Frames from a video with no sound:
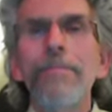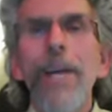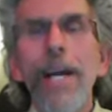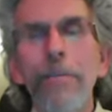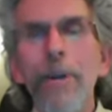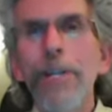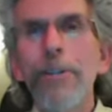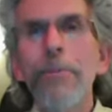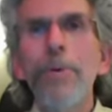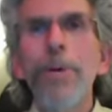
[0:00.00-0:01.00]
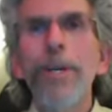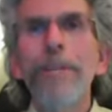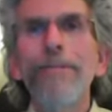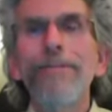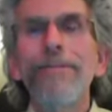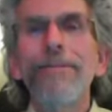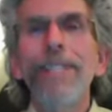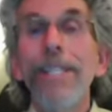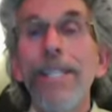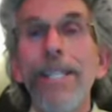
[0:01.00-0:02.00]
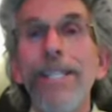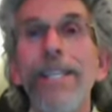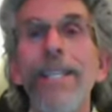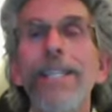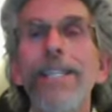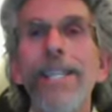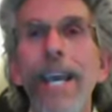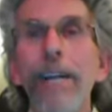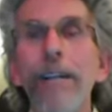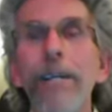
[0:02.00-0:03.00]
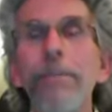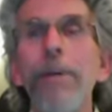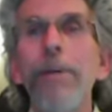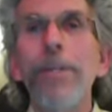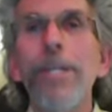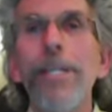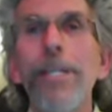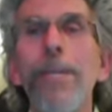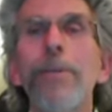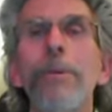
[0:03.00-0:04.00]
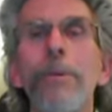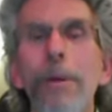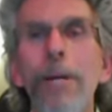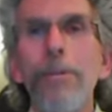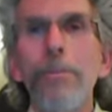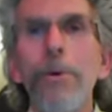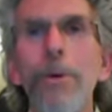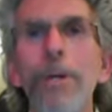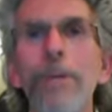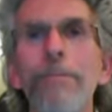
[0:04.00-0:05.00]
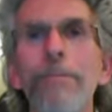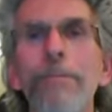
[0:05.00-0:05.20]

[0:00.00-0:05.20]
I'm Roger Moore. and this is Seattle Hypnosis with Roger Moore.